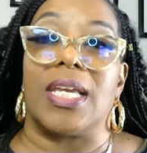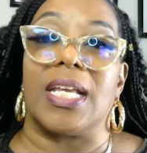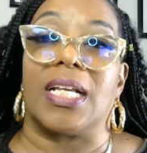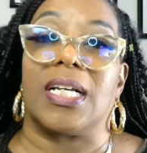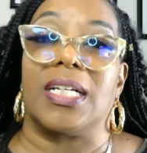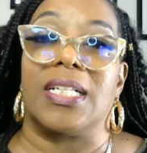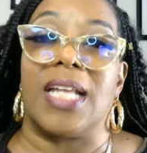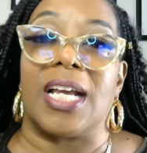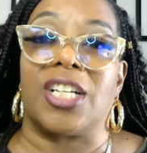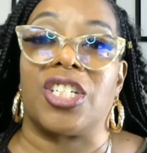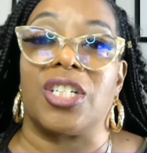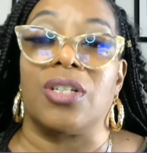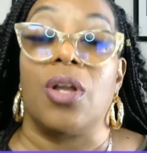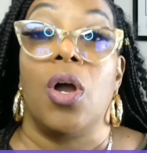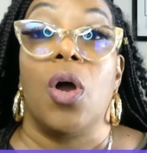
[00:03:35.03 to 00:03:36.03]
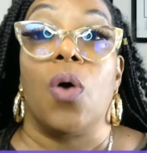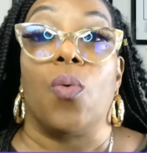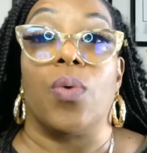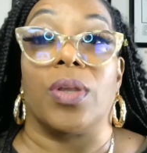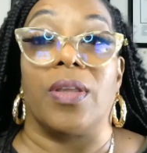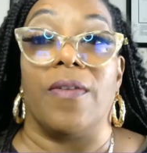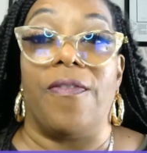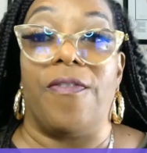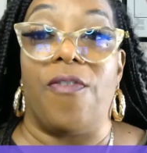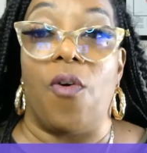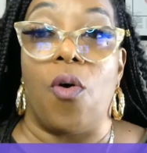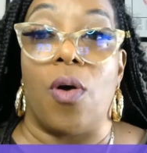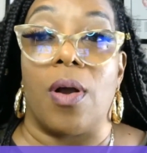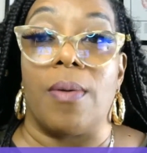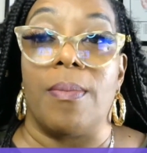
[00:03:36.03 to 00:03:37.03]
in connection with the
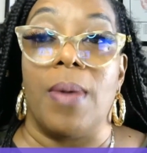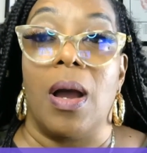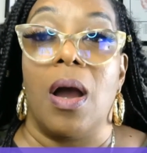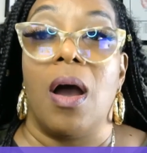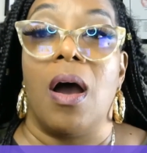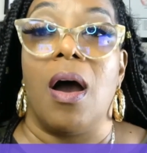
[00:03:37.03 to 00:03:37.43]
form